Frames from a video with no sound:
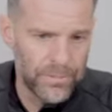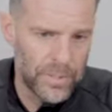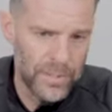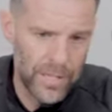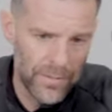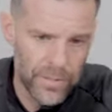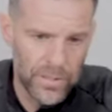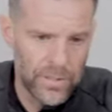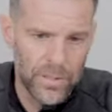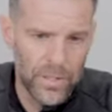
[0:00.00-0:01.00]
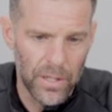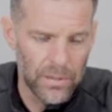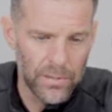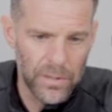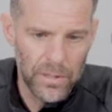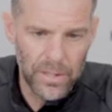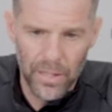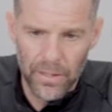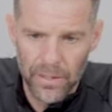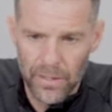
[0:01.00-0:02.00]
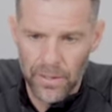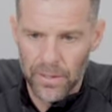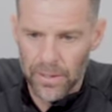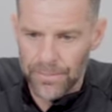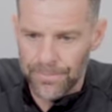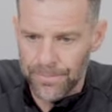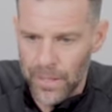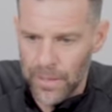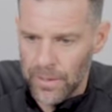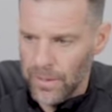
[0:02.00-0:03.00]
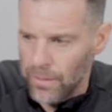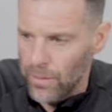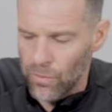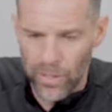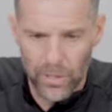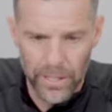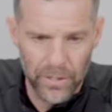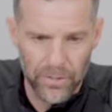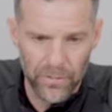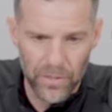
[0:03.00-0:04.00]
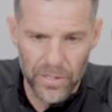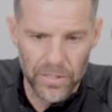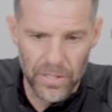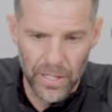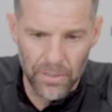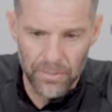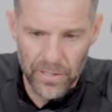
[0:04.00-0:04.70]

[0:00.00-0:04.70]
Steve is getting a real leader for this team.